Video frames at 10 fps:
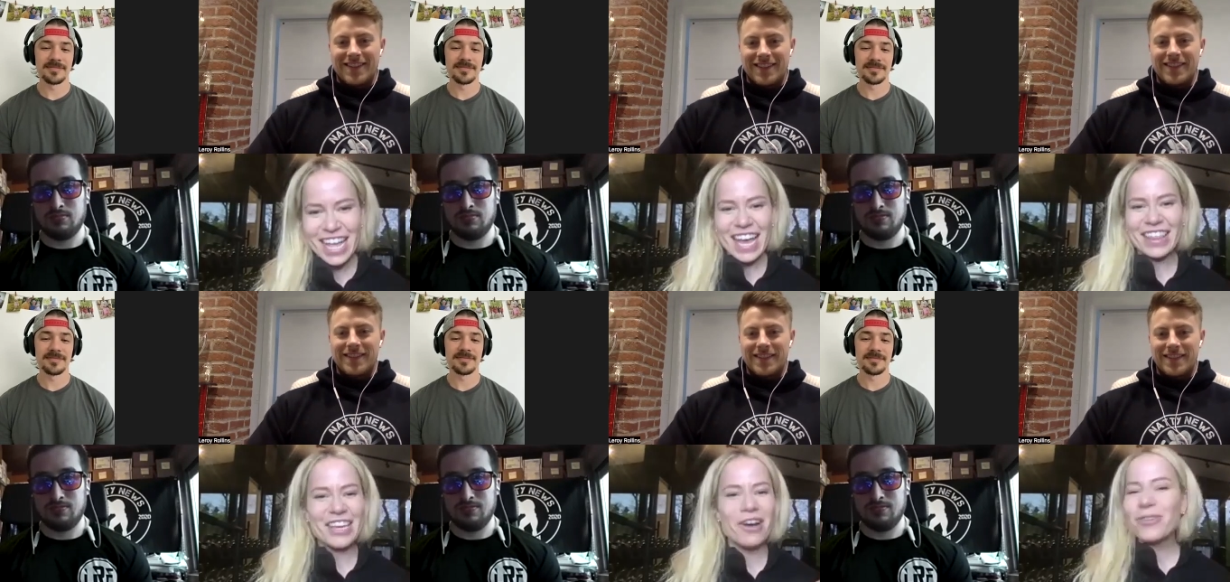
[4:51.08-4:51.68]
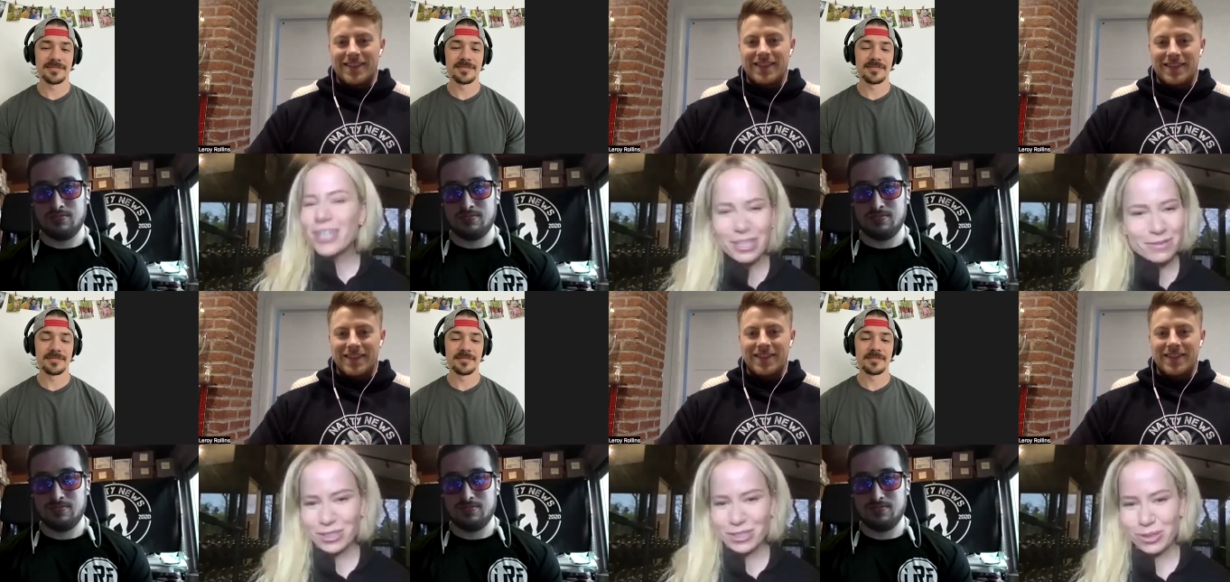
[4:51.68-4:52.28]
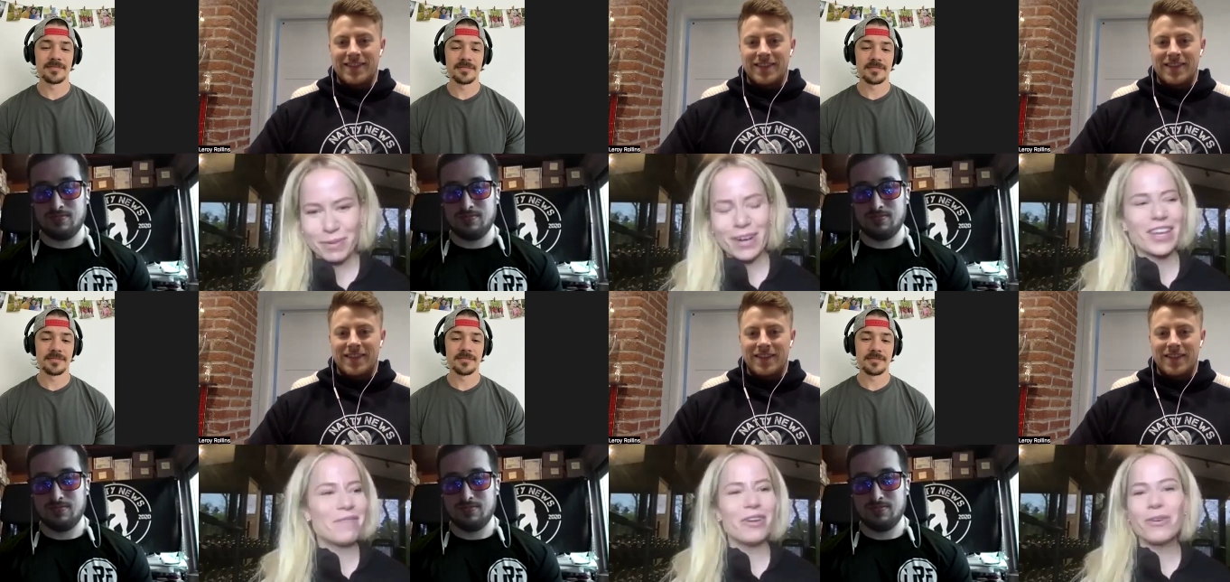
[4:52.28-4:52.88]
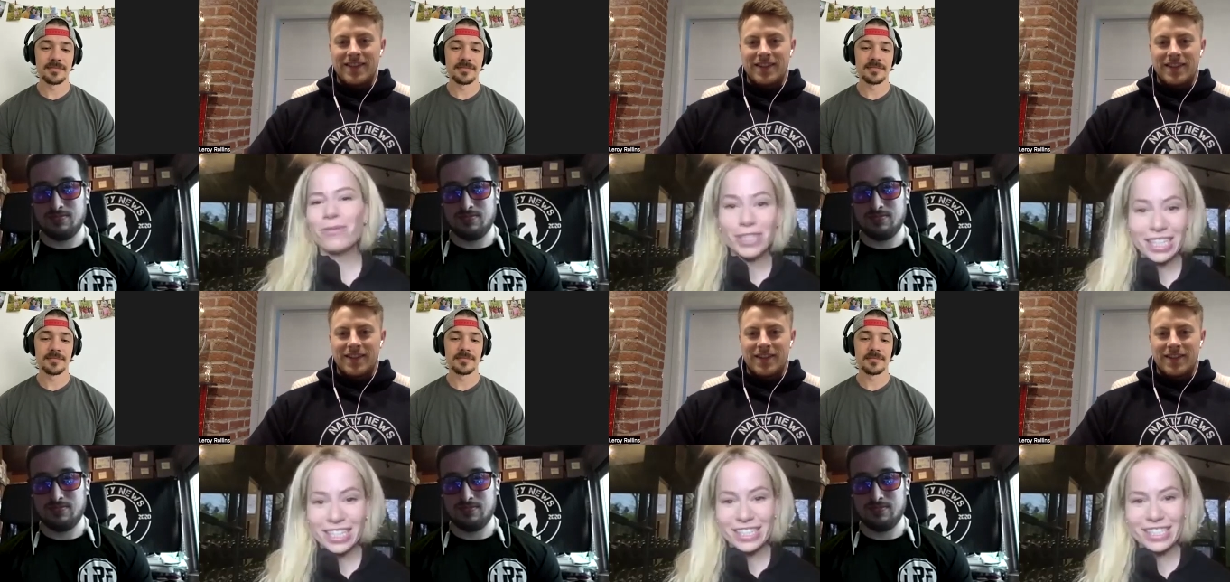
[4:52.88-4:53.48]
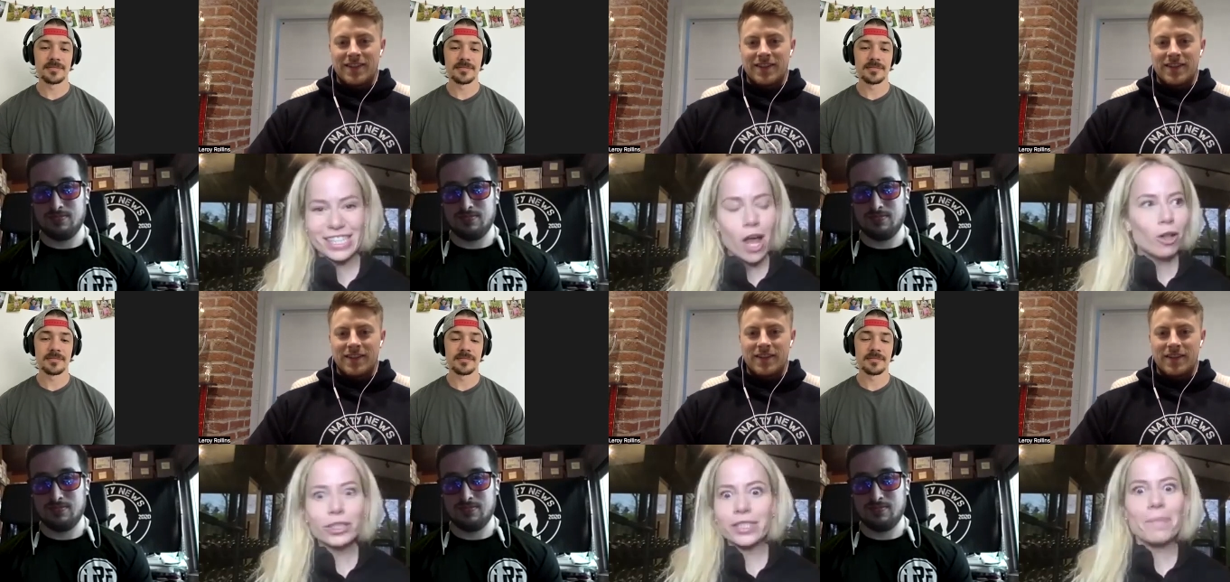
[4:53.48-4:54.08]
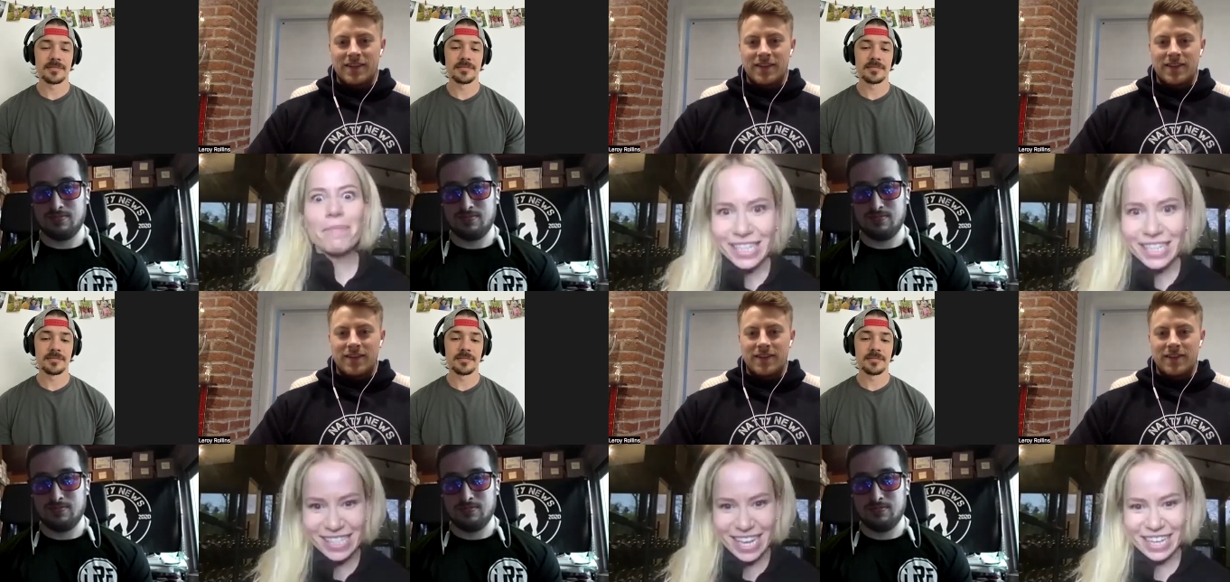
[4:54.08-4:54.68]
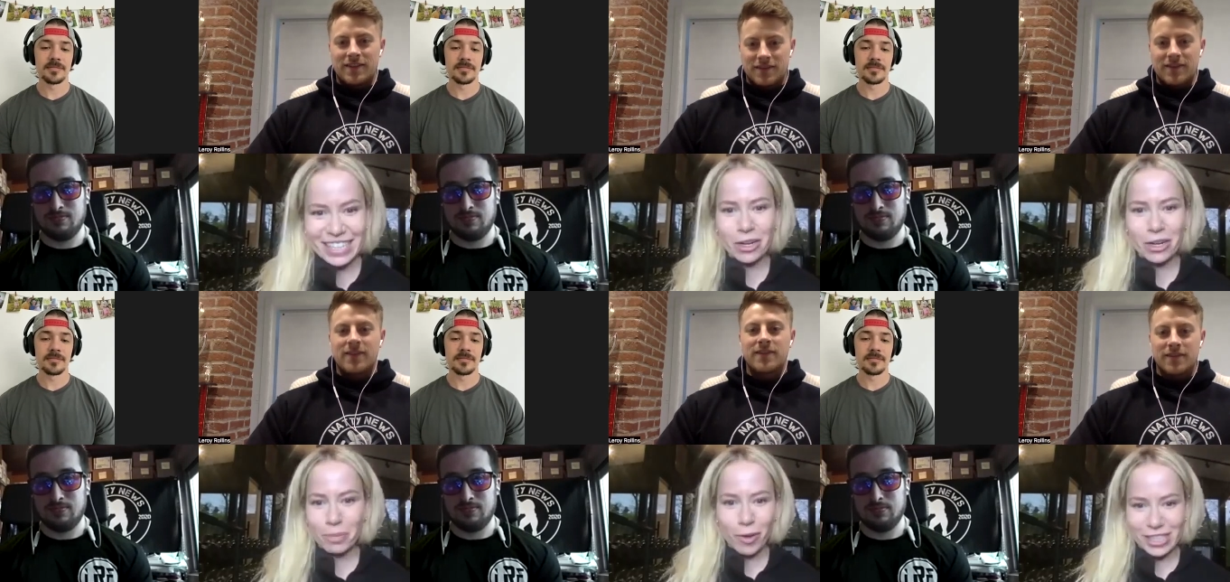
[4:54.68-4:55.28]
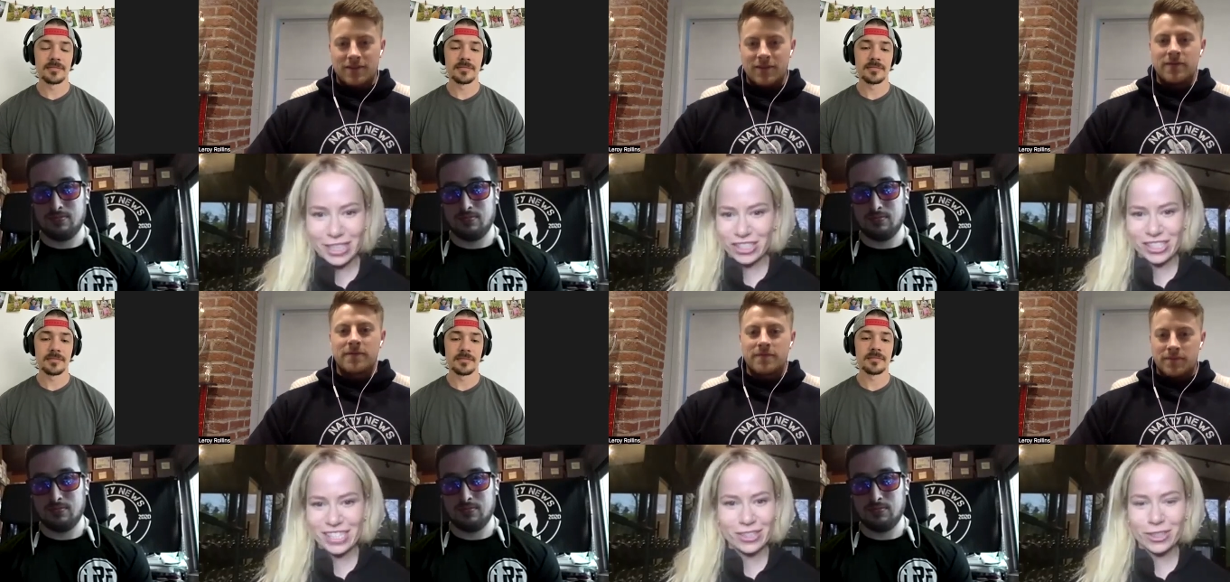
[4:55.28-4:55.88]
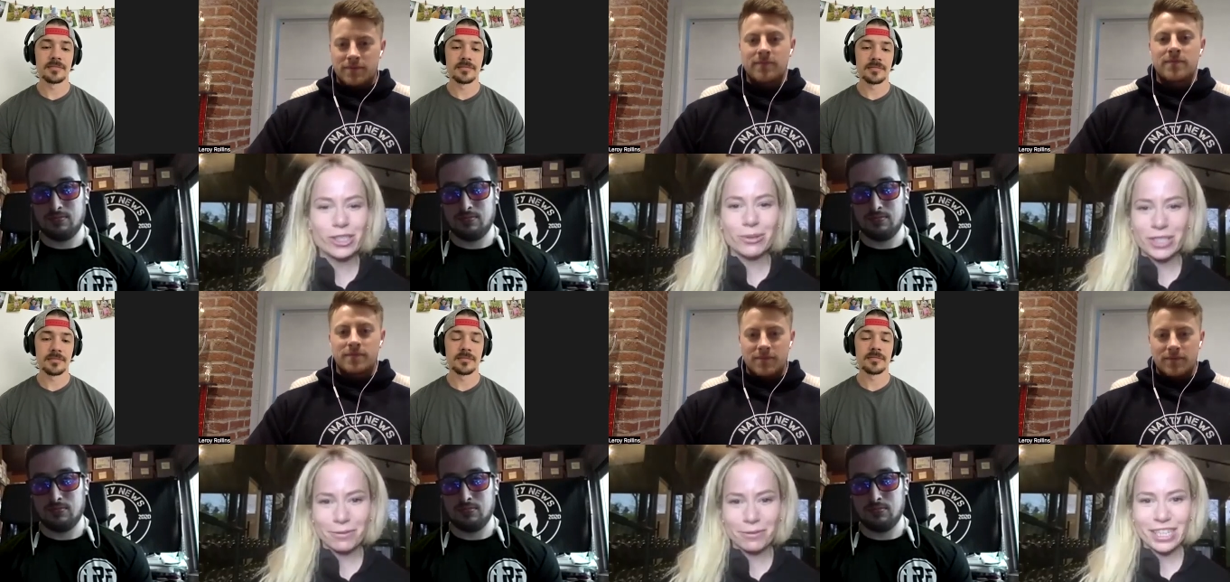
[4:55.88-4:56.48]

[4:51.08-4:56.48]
Speaker 1: And the owner of the juice bar that I've known for years looked amazing. Like, her body just looked so different.